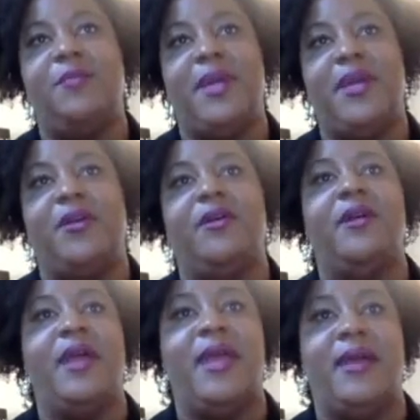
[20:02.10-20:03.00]

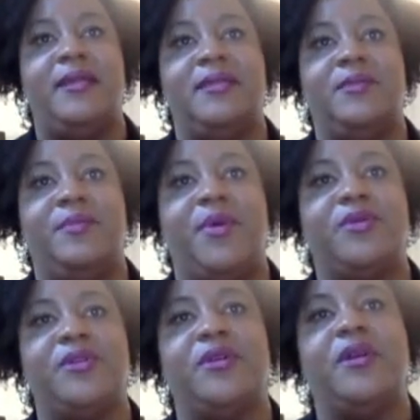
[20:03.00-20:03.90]
bigger and
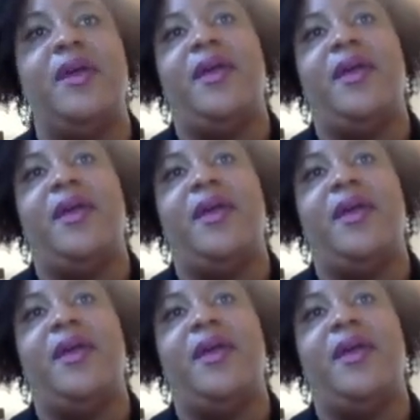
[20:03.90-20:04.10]
bolder.